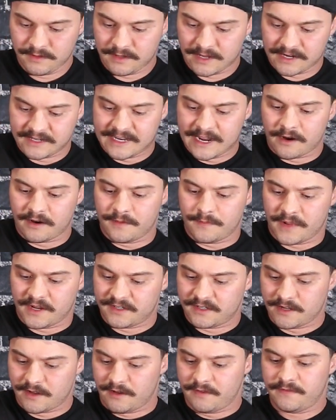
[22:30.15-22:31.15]
I doubted
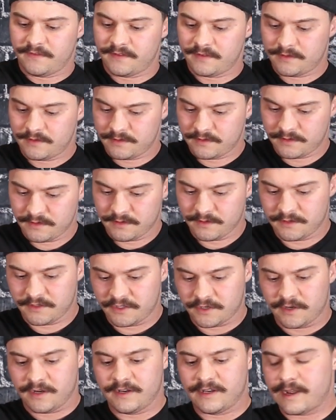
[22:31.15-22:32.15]
myself. I
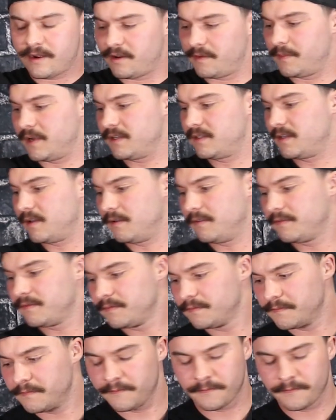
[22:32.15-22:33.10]
shouldn't have doubted myself.